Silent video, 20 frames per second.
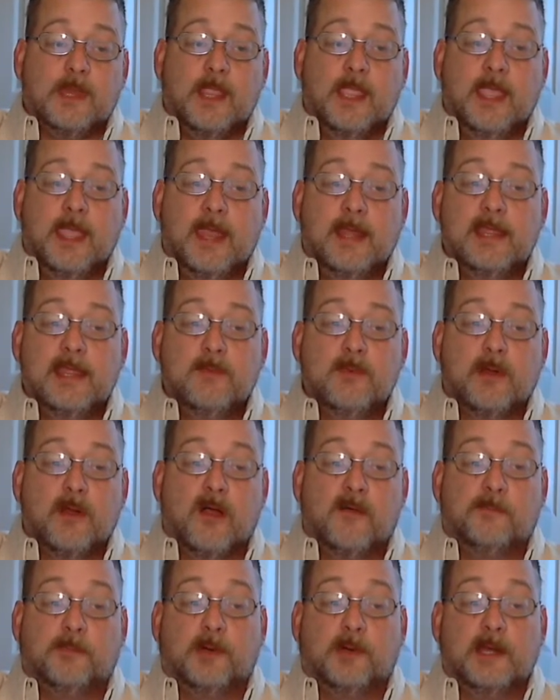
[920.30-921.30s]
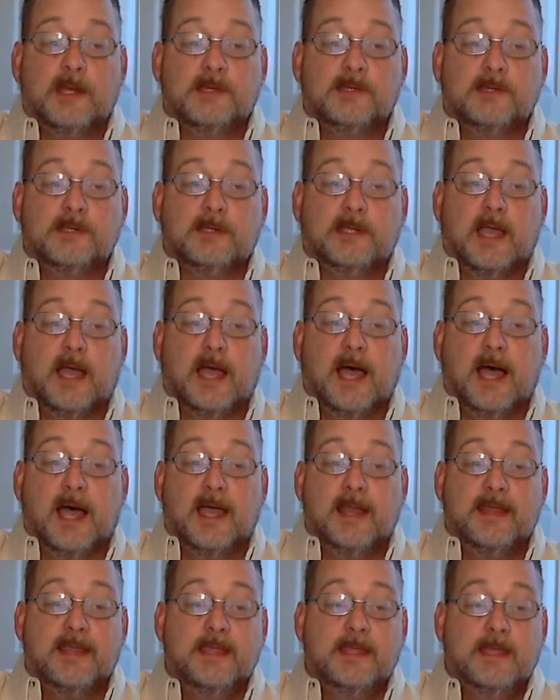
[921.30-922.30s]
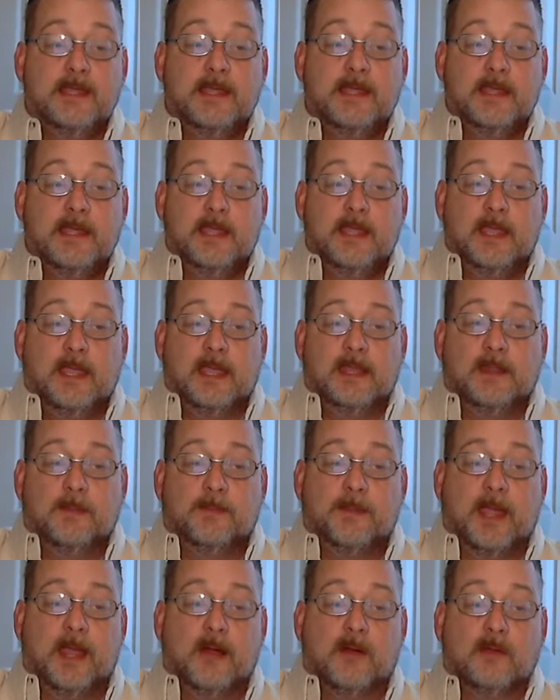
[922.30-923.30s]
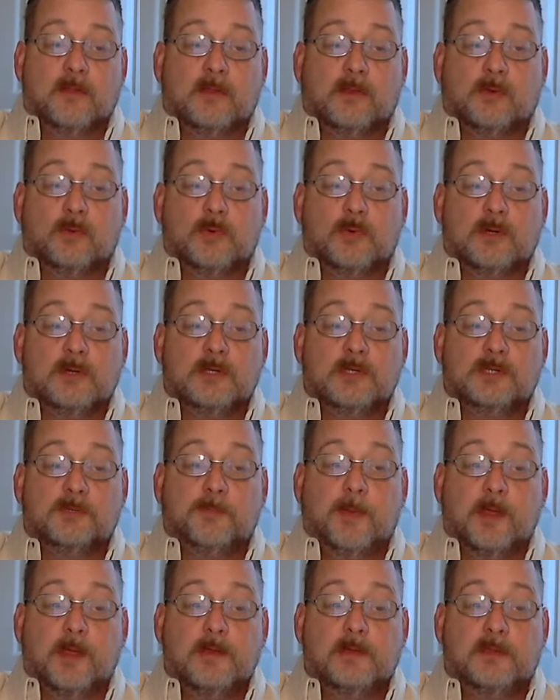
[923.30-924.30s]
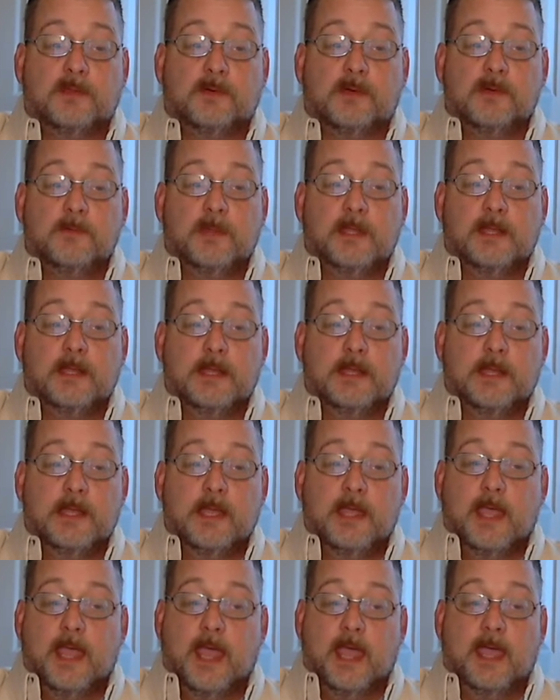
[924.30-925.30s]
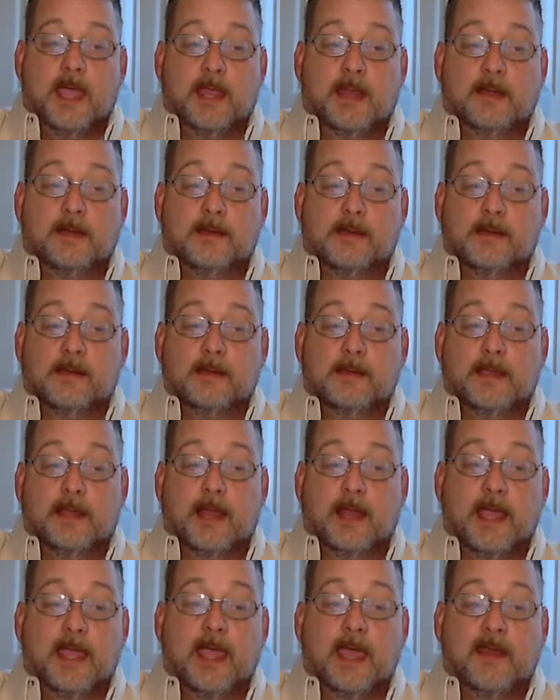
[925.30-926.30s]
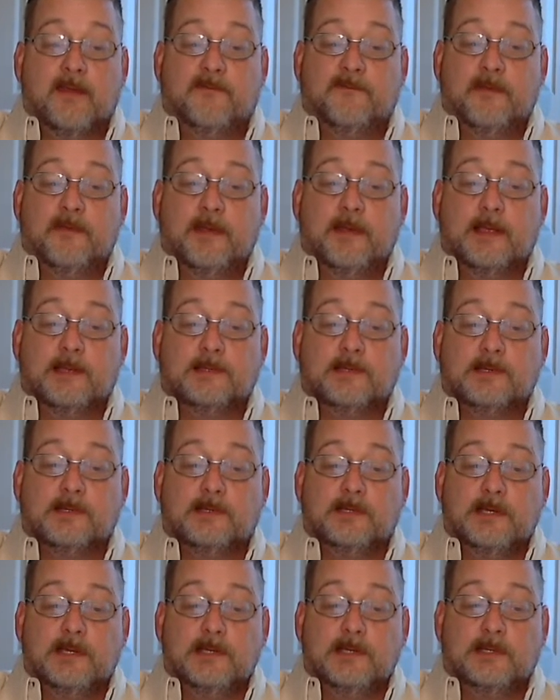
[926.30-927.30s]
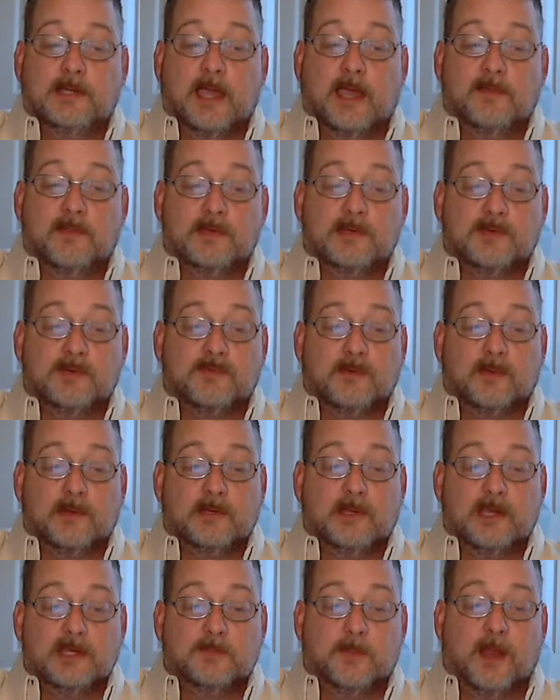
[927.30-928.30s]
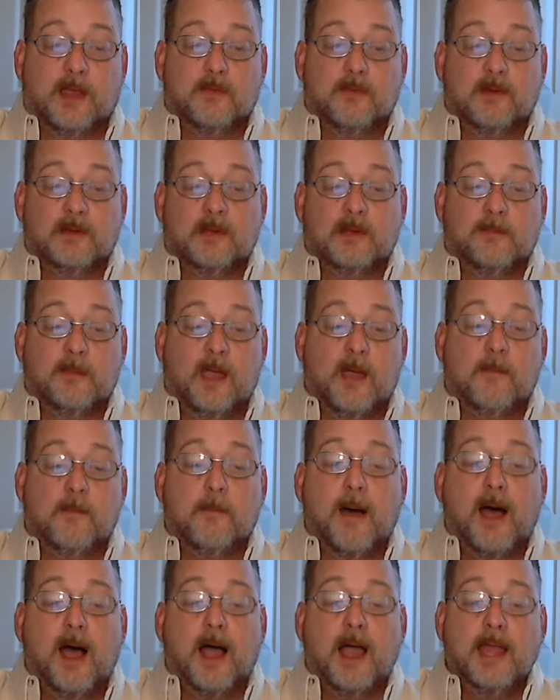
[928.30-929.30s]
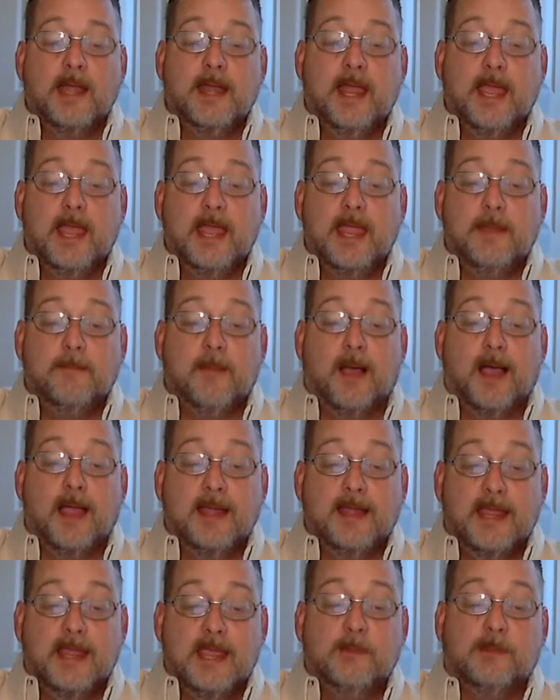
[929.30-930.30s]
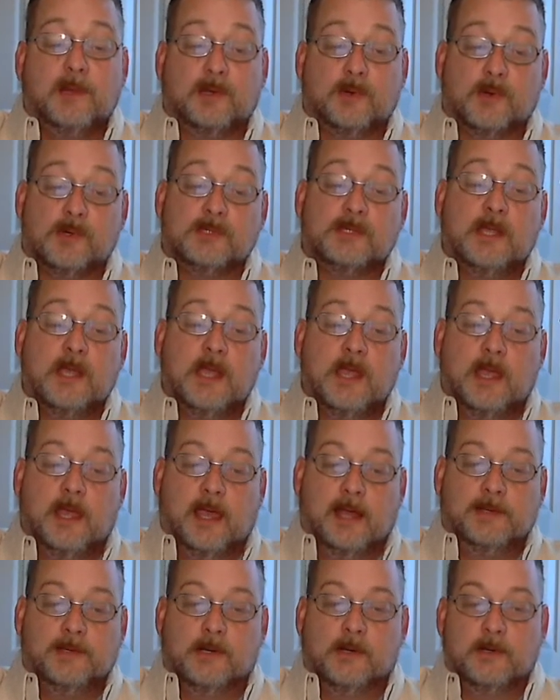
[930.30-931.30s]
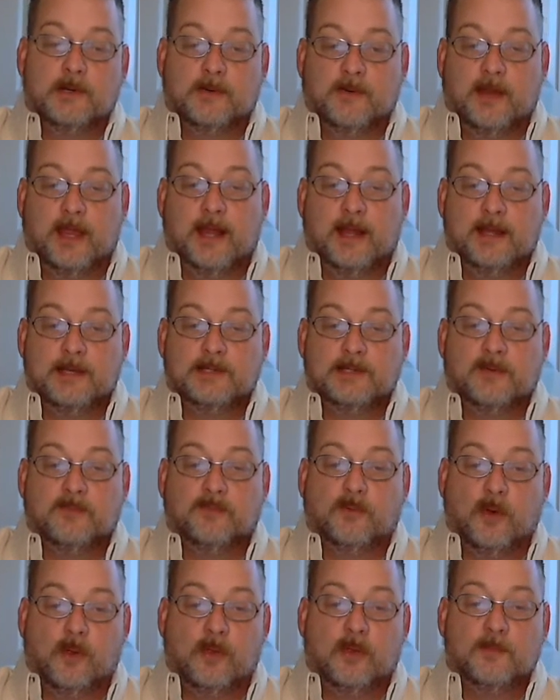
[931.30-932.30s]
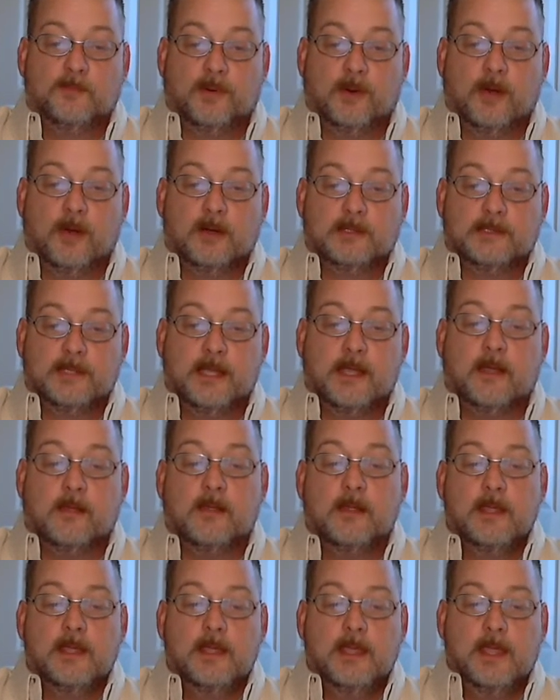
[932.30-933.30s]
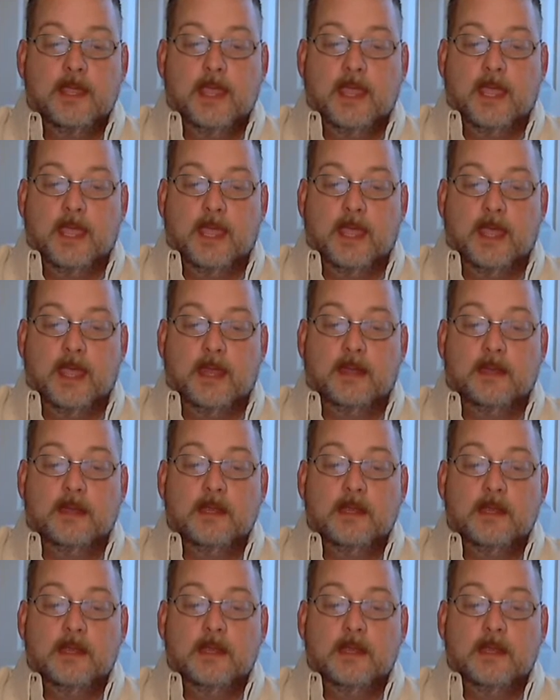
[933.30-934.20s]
and he went off praising God, and the power of the Lord spoke through me. And I had a fit. I says, geez, God, this is really nice, but I wanted to know about my name. And of course, I turned around and said, Roland Park Dell. And